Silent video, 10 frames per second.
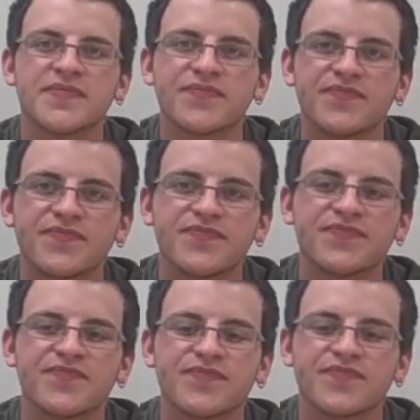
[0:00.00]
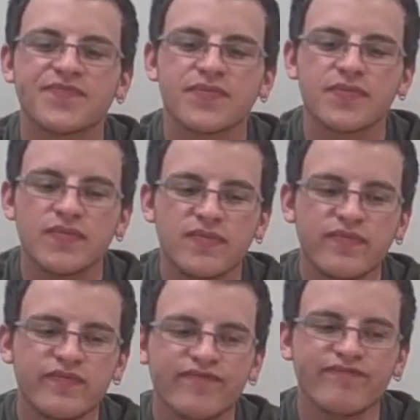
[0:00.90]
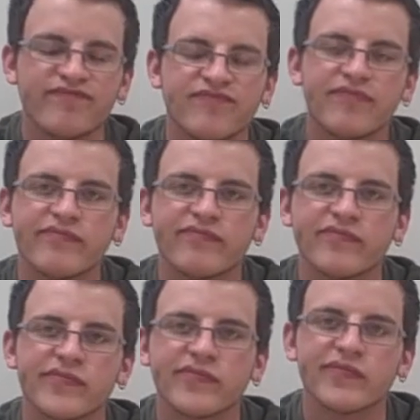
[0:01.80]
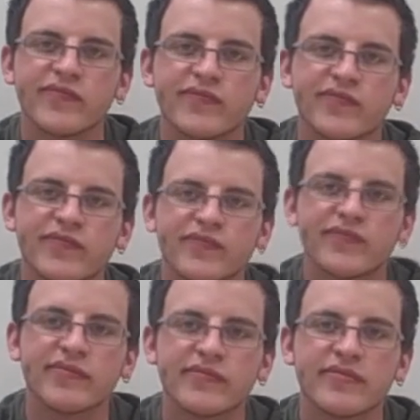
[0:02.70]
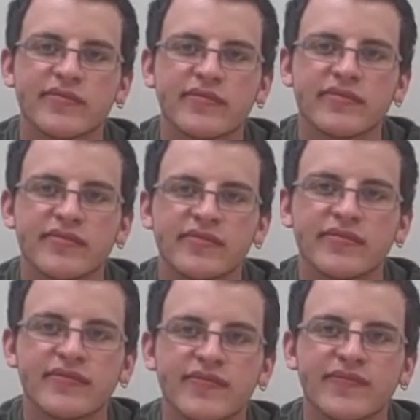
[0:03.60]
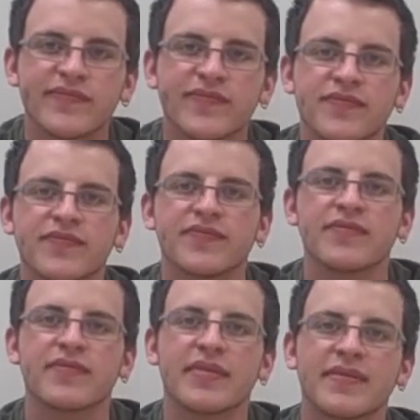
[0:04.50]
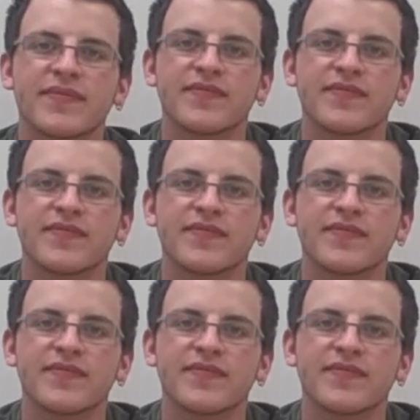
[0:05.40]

Okay, so, well, thank you so much for this